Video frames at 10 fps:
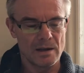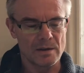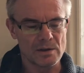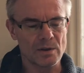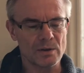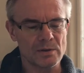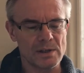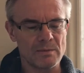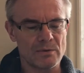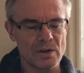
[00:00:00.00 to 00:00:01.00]
The soil
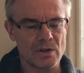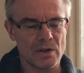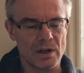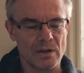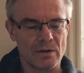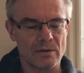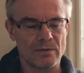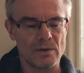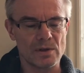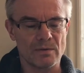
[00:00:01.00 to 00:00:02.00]
seemed richer here at the
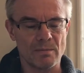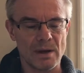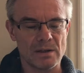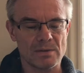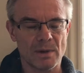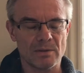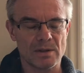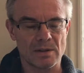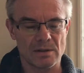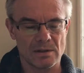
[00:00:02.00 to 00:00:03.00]
foot of immense
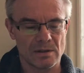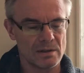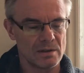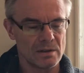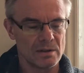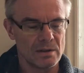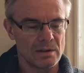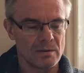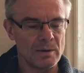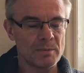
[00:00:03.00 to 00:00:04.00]
mountains.
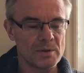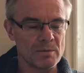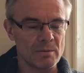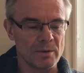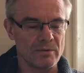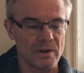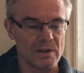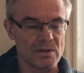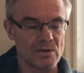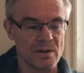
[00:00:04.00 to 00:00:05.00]
We'd presumably
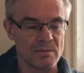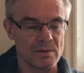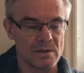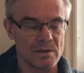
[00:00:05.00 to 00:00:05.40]
find streams.